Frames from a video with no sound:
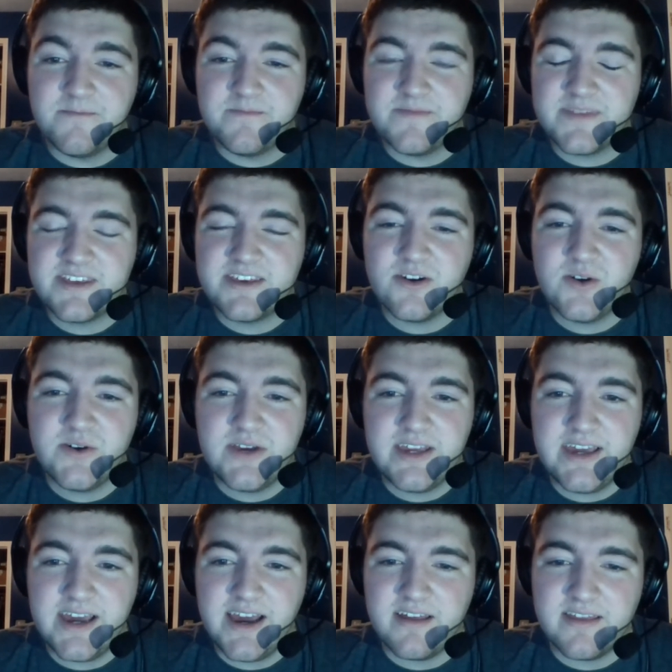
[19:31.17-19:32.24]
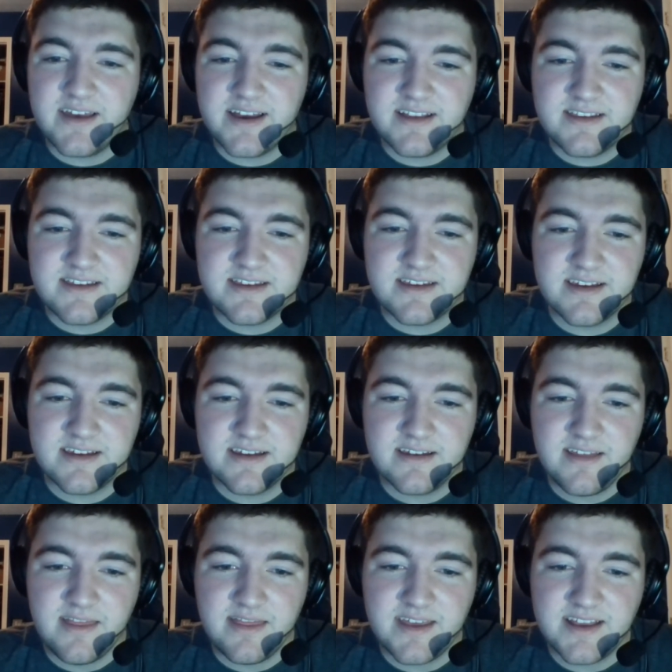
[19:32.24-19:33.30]
So yeah, that's
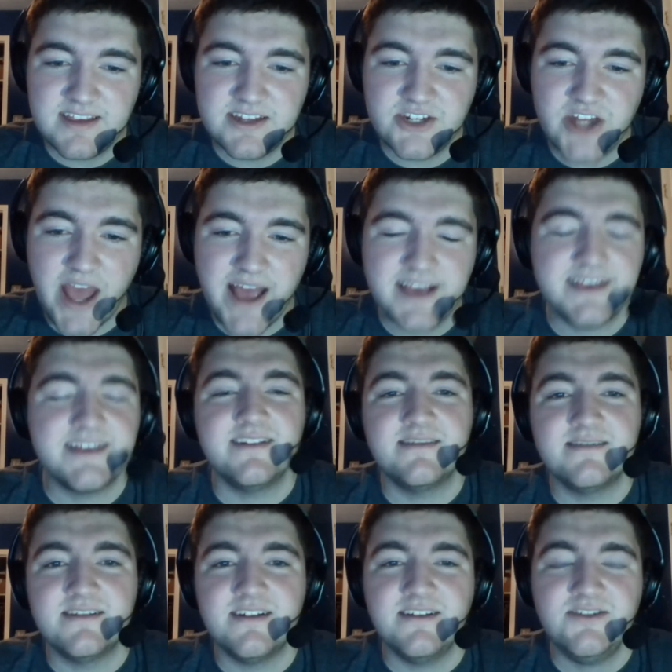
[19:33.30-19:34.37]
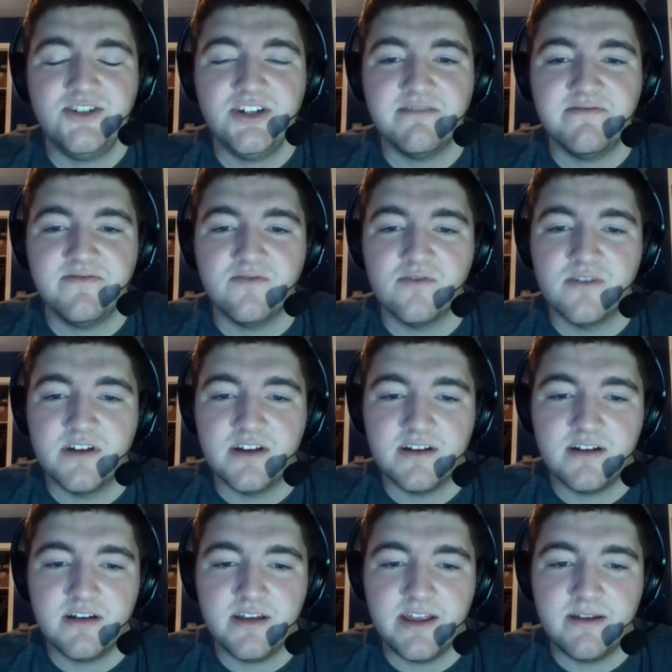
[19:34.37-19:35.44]
Jackson in a nutshell for you.
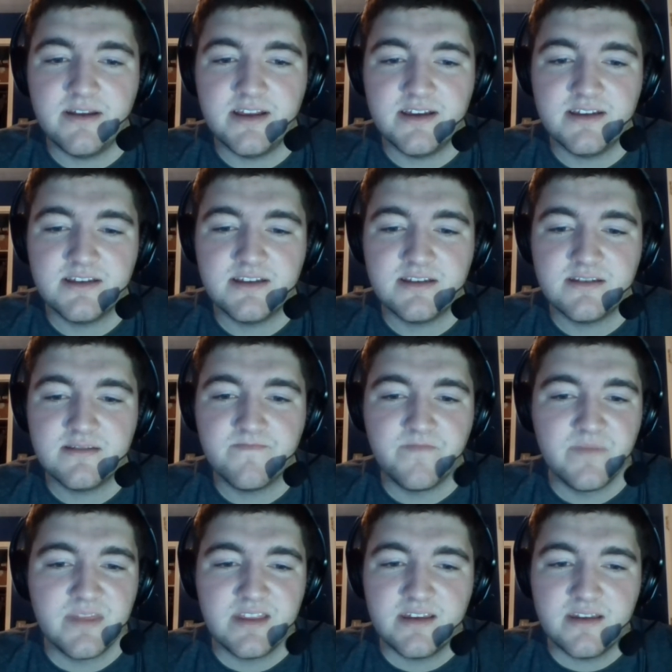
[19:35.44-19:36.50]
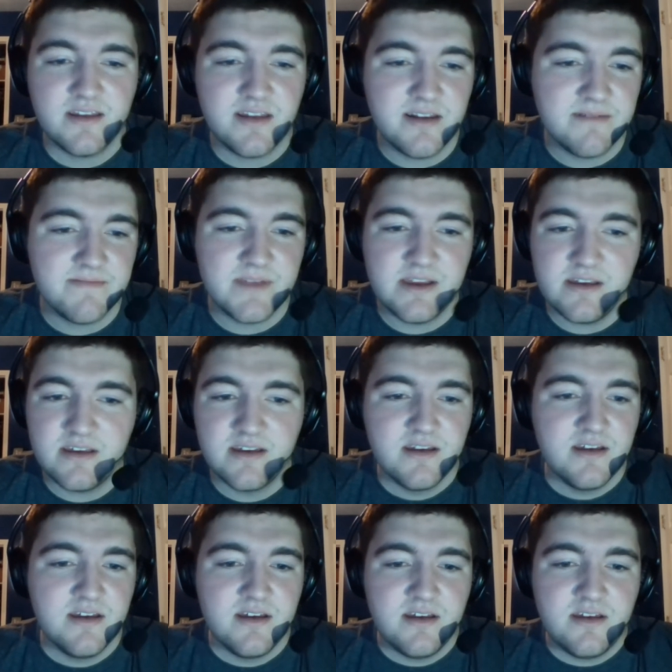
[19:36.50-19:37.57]
And his, yeah,
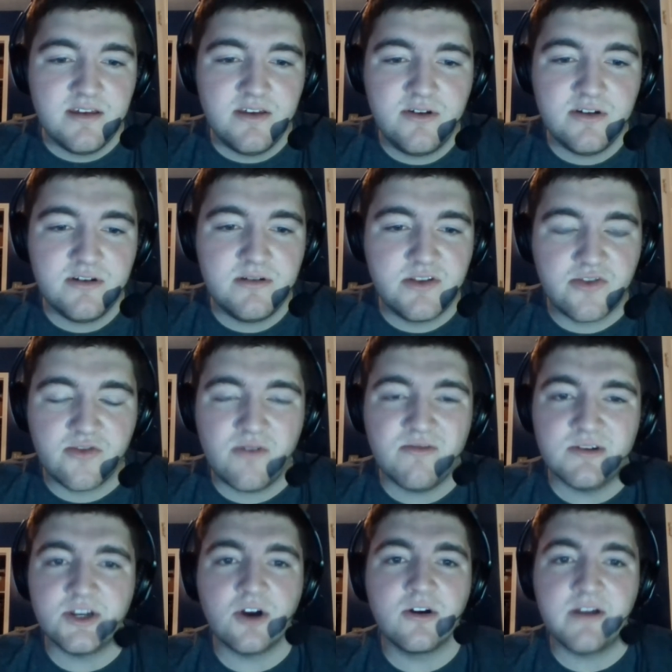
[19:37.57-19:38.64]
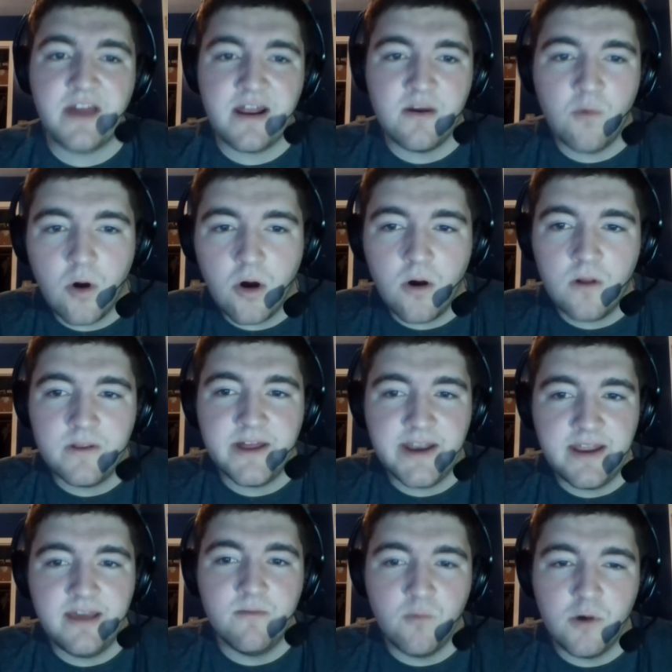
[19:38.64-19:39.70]
you could throw a dart at a wall and
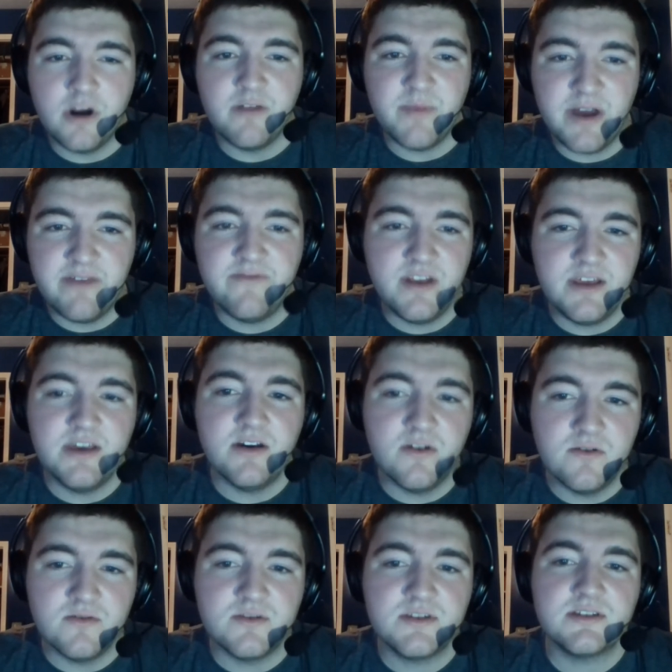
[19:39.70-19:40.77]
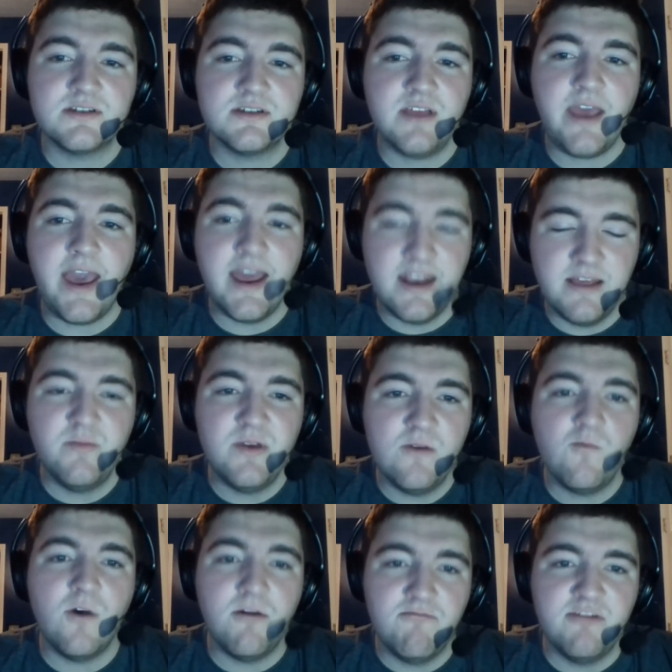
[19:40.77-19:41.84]
hit one of my videos, and it'd be
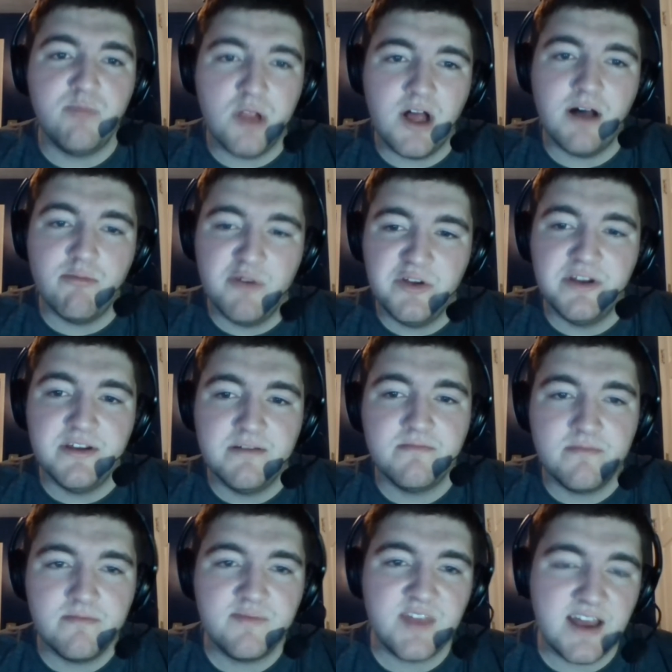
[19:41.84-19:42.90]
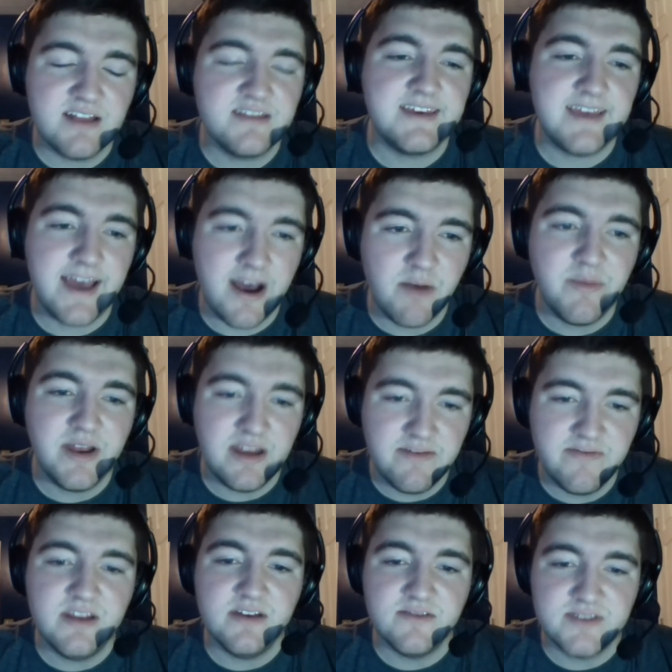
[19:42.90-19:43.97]
one with Blob in it. That's how many
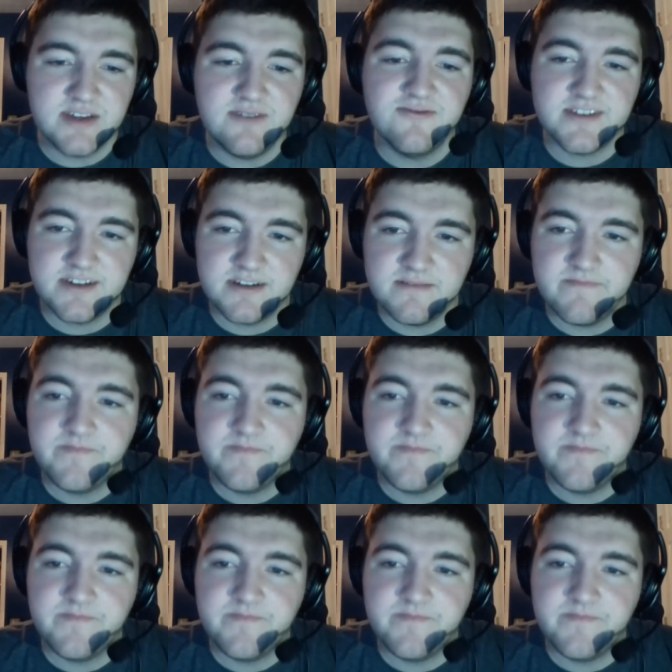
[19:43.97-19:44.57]
videos he was in.